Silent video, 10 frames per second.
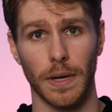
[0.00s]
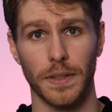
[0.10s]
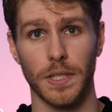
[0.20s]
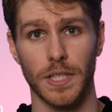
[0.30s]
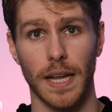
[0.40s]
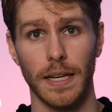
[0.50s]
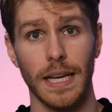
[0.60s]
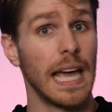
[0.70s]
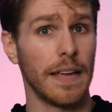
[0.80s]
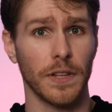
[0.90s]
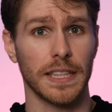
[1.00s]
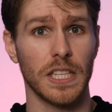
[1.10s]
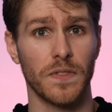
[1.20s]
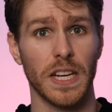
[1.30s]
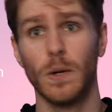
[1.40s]
read than said. If you like
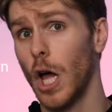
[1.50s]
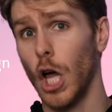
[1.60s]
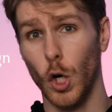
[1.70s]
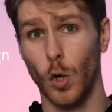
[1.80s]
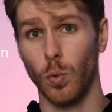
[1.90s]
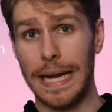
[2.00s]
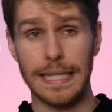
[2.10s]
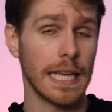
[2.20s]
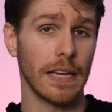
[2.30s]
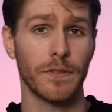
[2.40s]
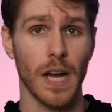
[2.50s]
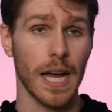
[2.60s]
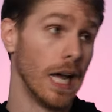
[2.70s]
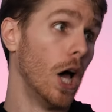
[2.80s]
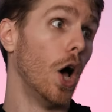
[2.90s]
this video, great. If
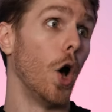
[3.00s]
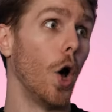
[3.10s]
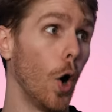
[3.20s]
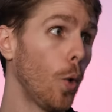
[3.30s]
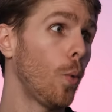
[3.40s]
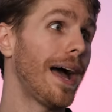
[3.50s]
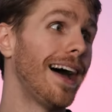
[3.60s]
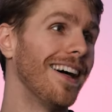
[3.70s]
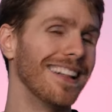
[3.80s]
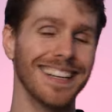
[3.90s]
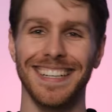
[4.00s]
not, oh well.